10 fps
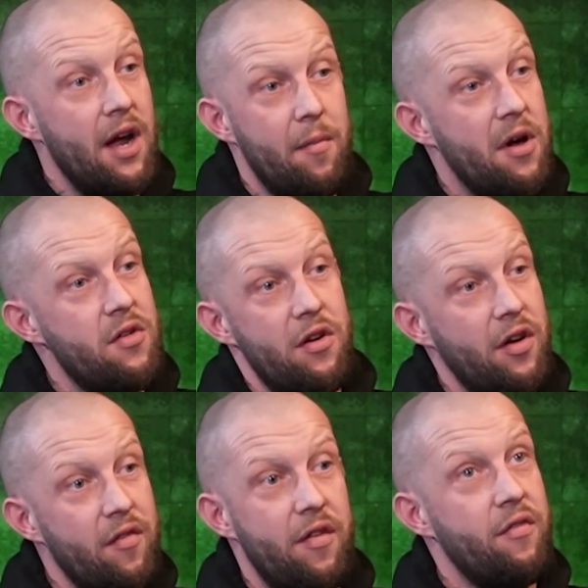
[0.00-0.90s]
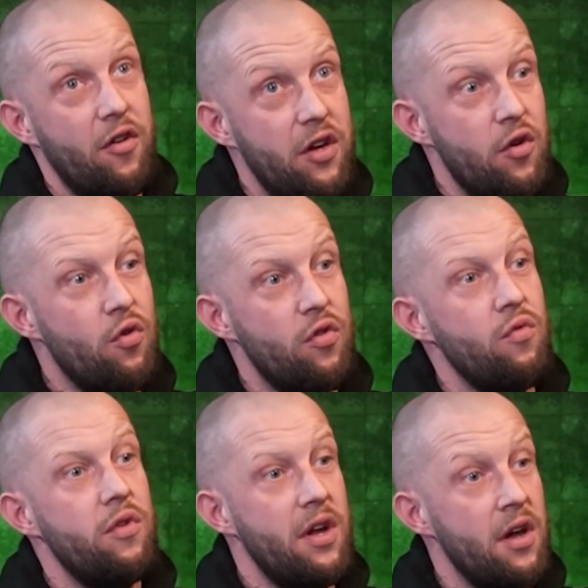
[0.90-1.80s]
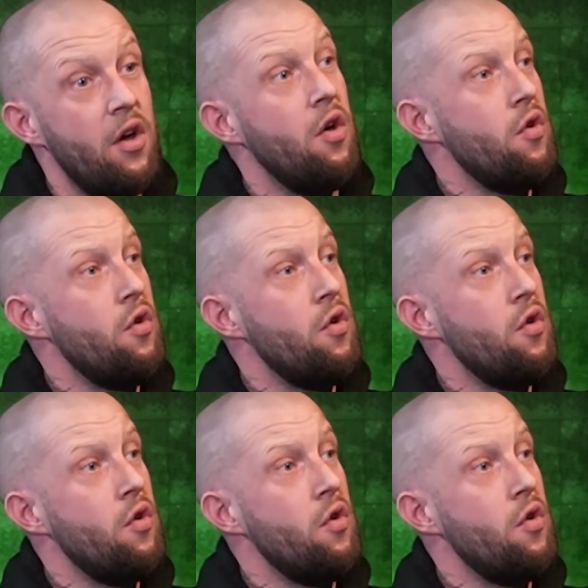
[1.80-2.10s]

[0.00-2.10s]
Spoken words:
I'm a sucker for fucking holding on to it.